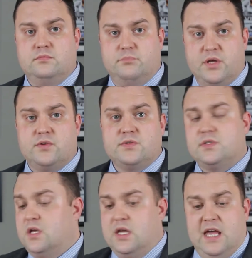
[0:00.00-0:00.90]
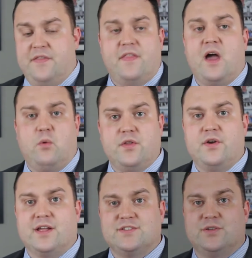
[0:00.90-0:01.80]
bills, and then that way they're
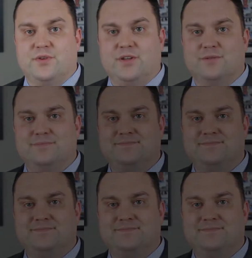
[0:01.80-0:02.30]
not suing you.